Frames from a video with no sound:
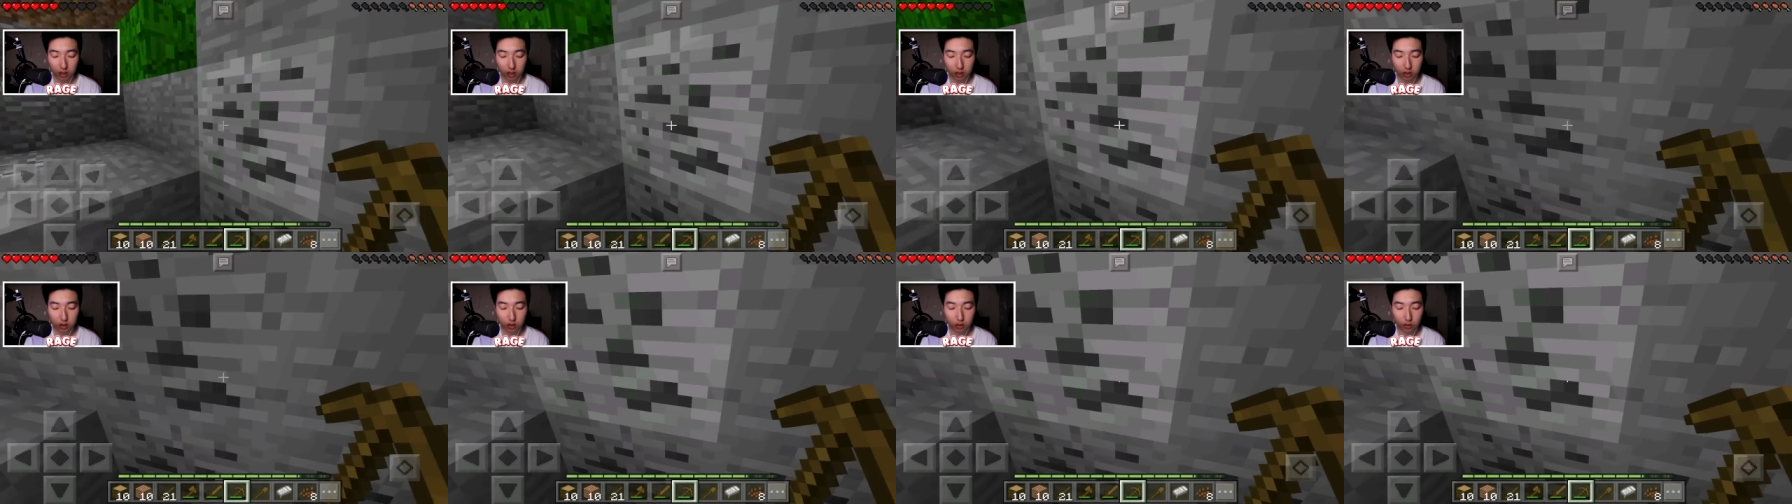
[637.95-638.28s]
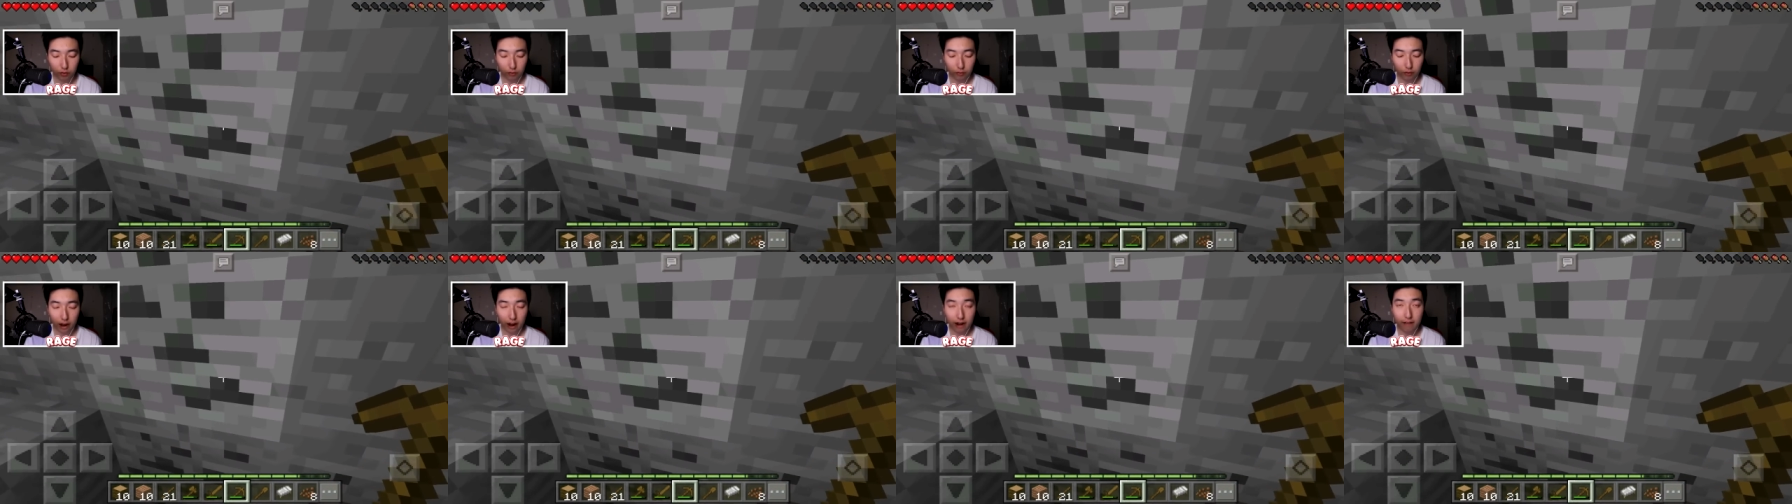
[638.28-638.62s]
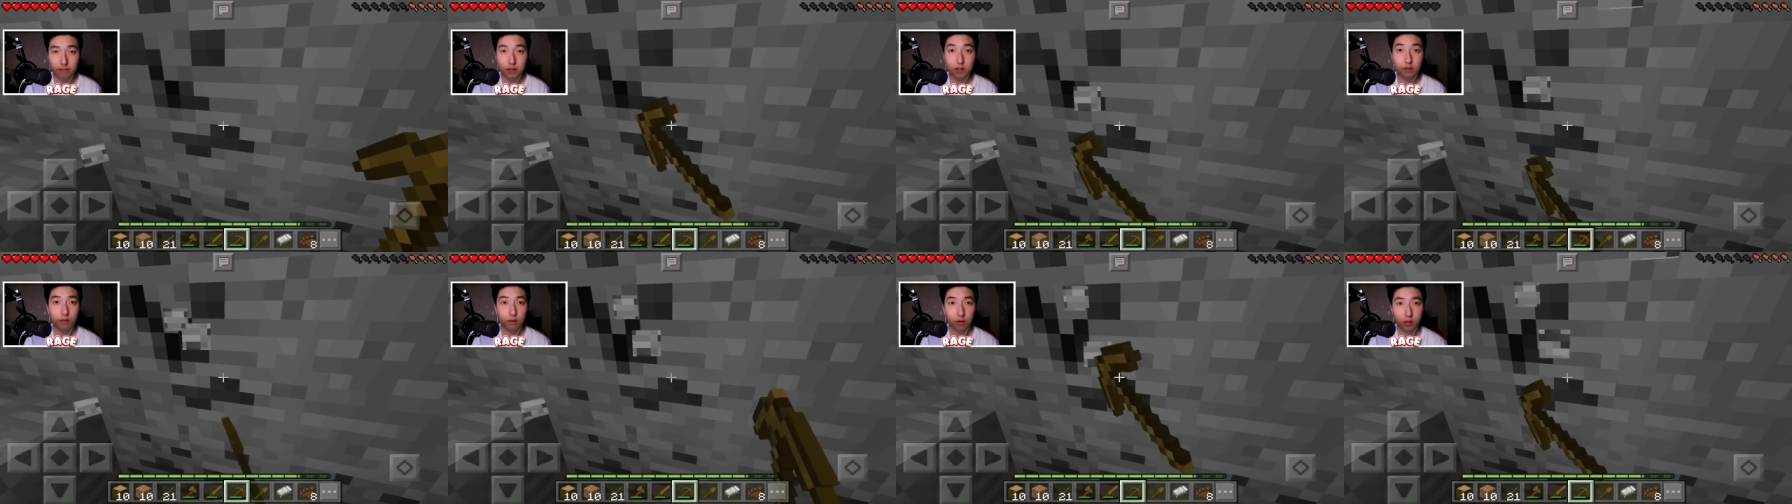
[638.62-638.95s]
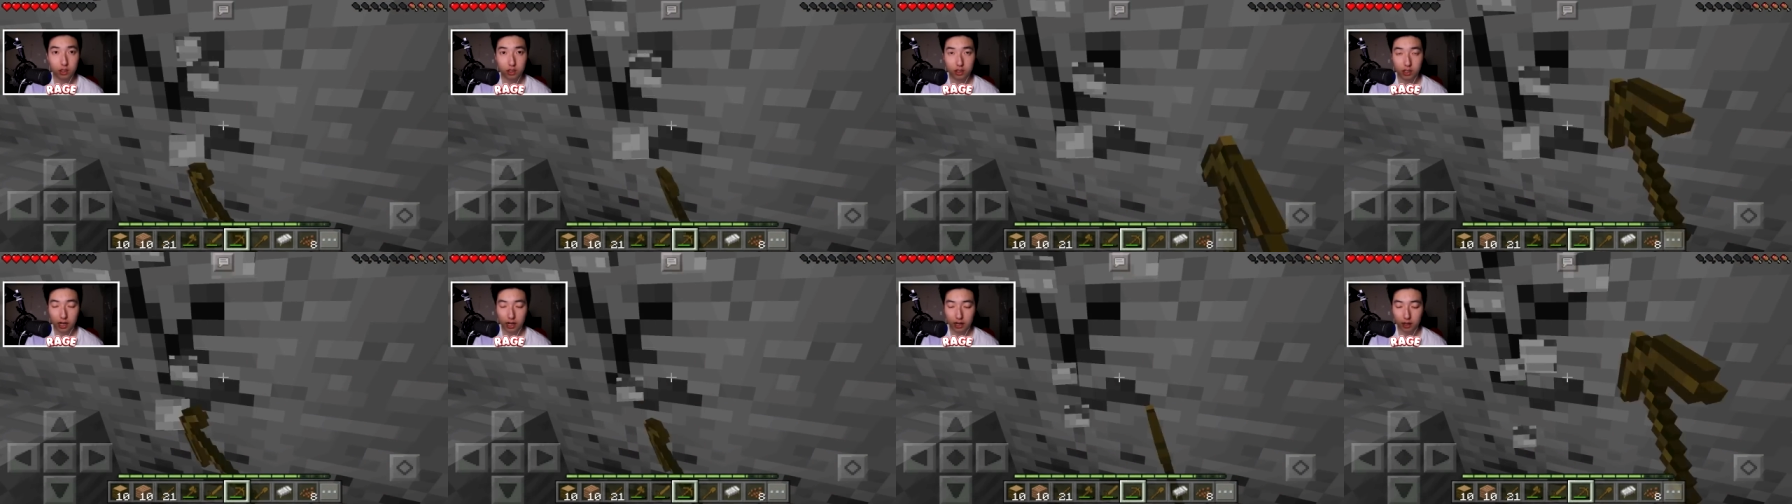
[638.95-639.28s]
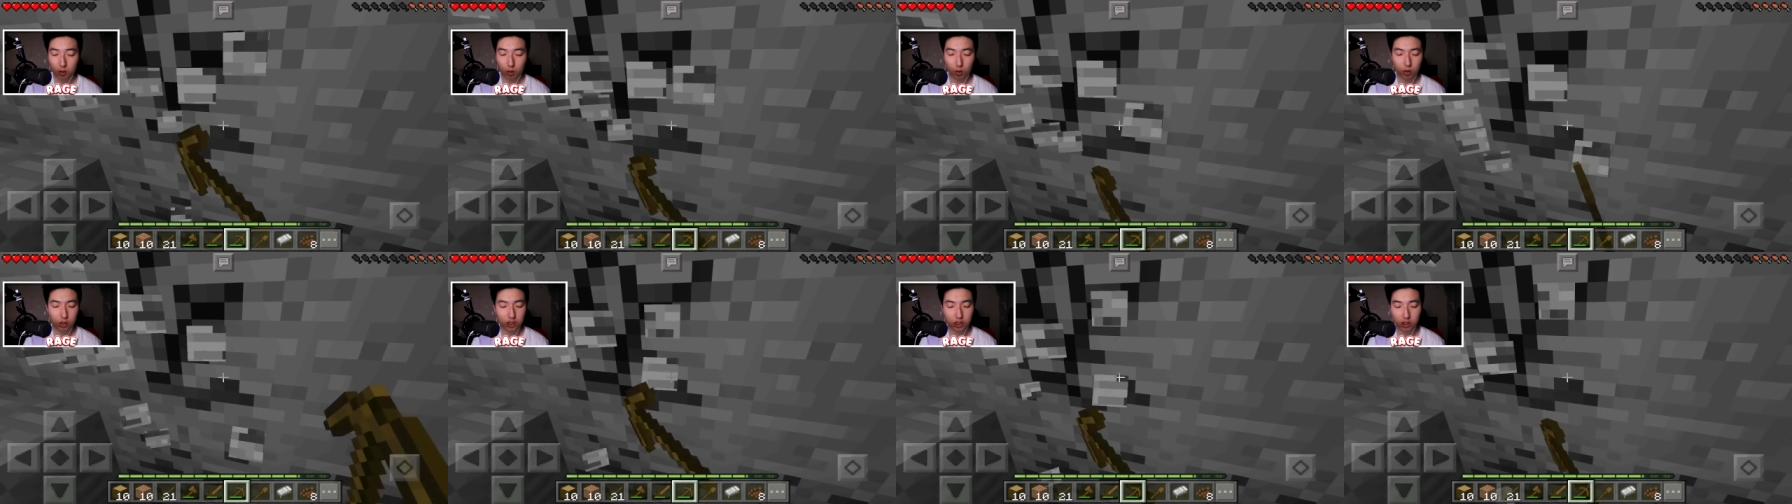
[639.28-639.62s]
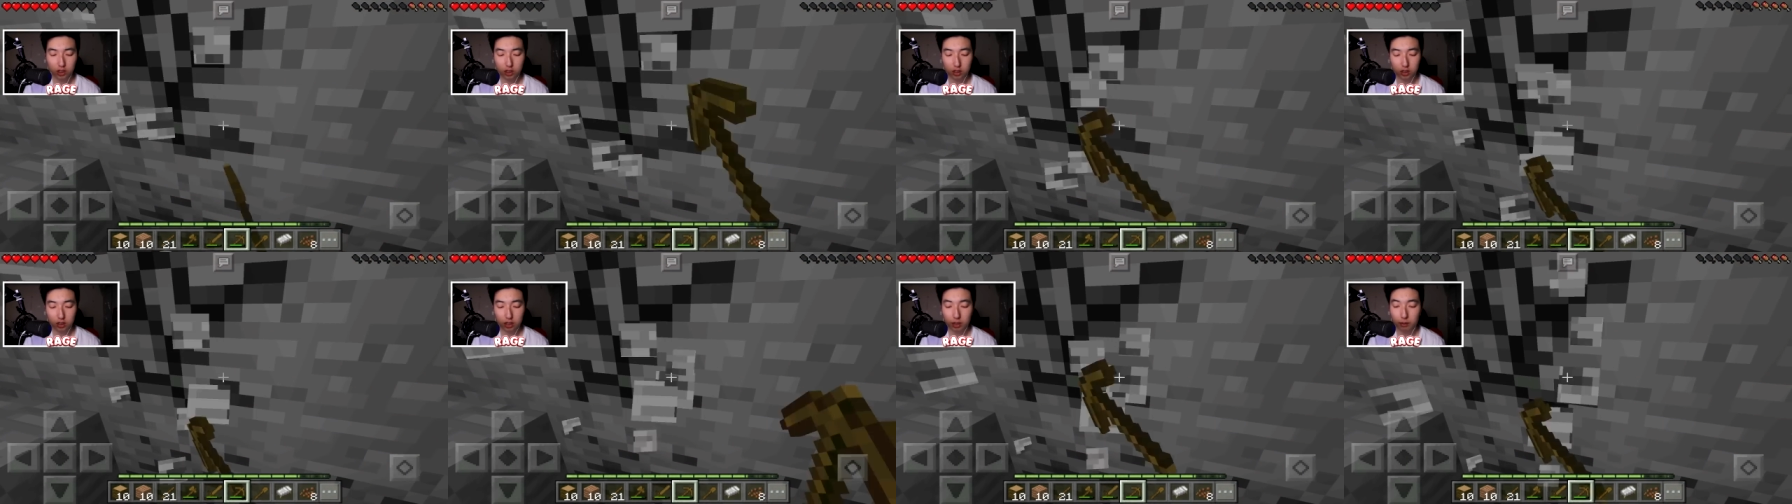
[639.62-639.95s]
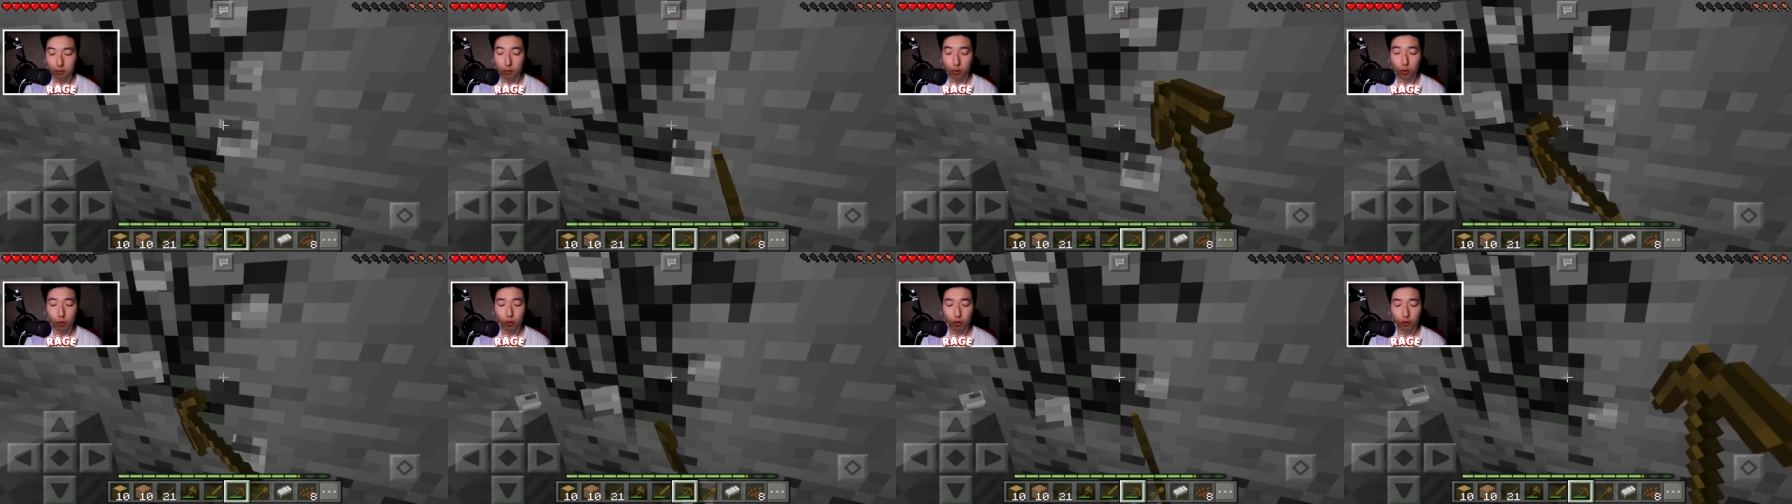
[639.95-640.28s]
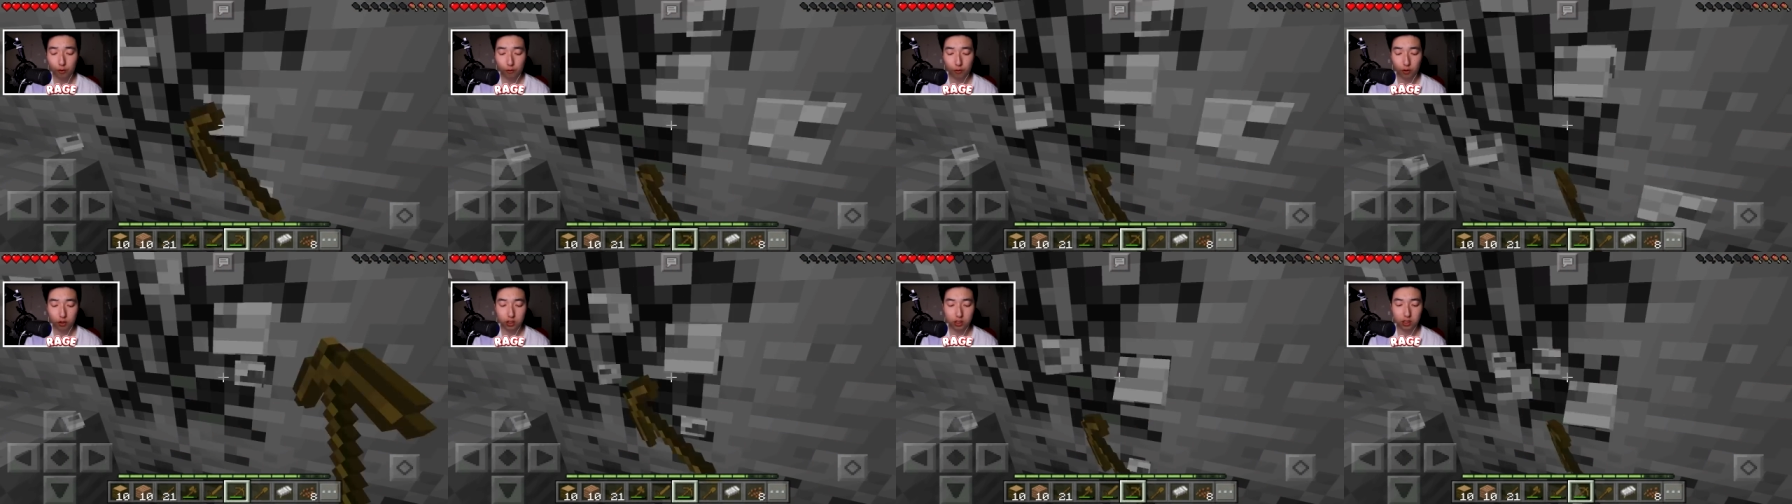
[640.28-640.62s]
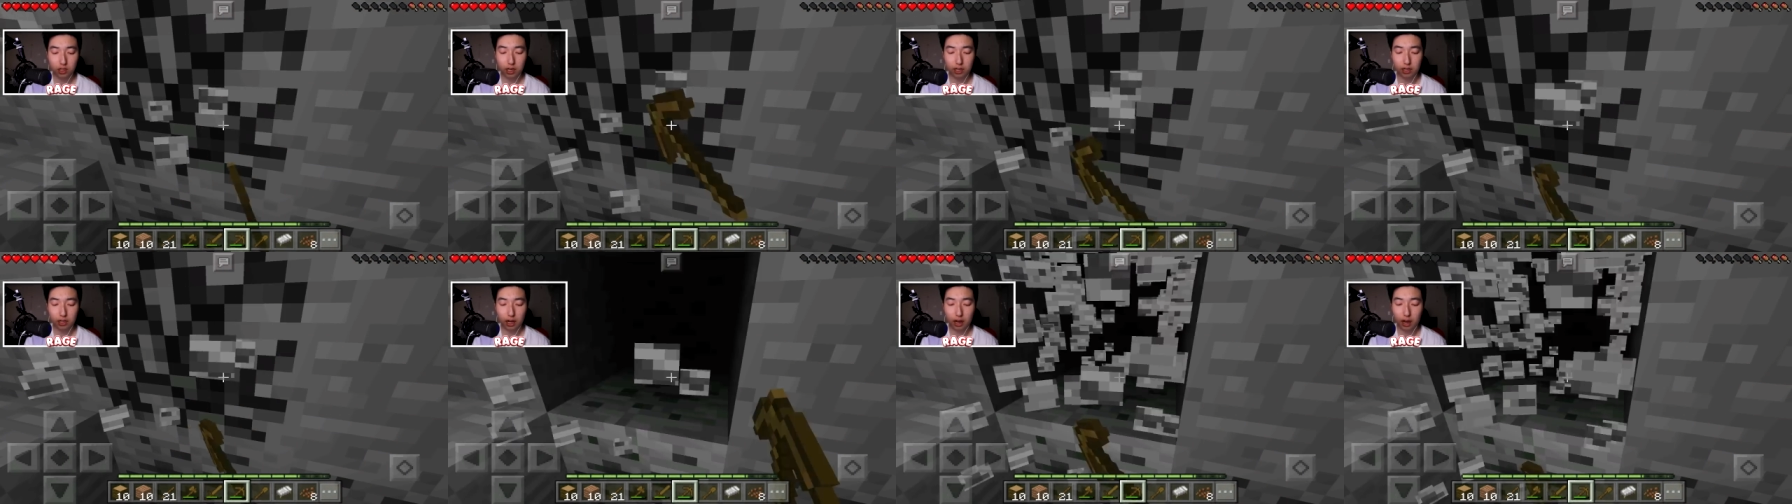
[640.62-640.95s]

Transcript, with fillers: survive the first night or just sleep through the first night.